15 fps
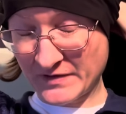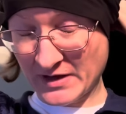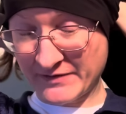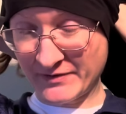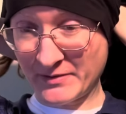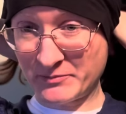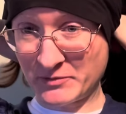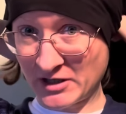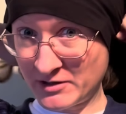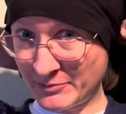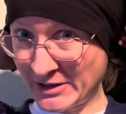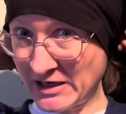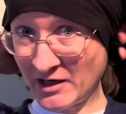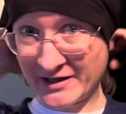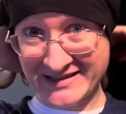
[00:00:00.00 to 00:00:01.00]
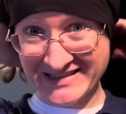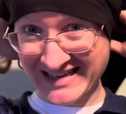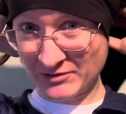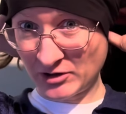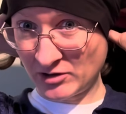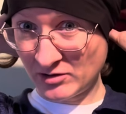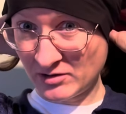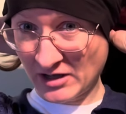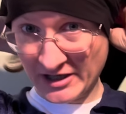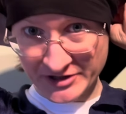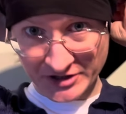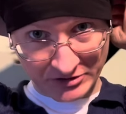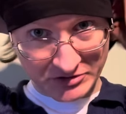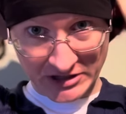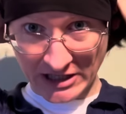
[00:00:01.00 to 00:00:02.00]
I'm going to be lying down a lot, I
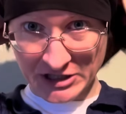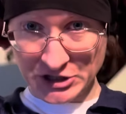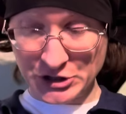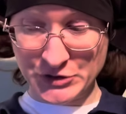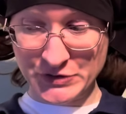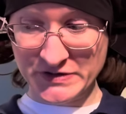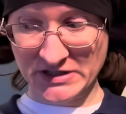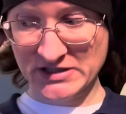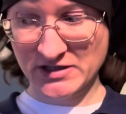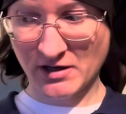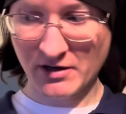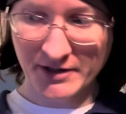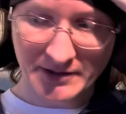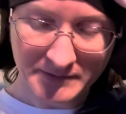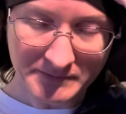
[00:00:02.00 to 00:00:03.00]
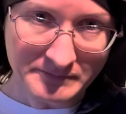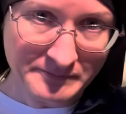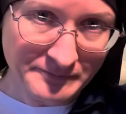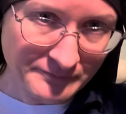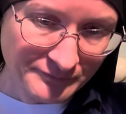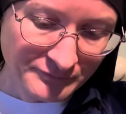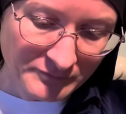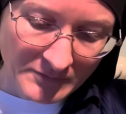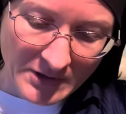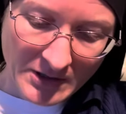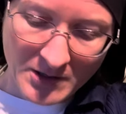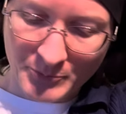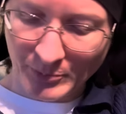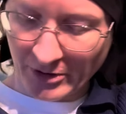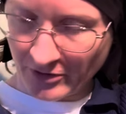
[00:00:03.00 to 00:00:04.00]
don't tend to use this tie
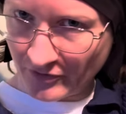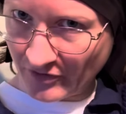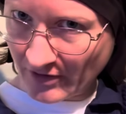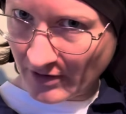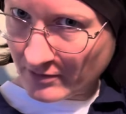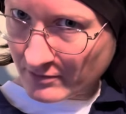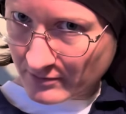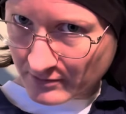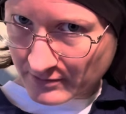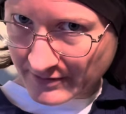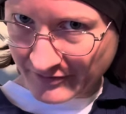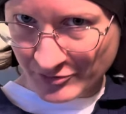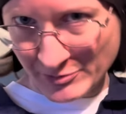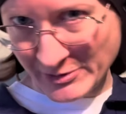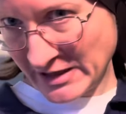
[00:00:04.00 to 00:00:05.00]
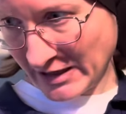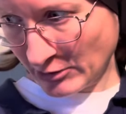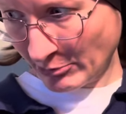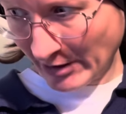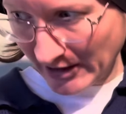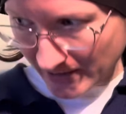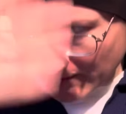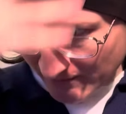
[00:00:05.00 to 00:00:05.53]
because it gives me neck pain.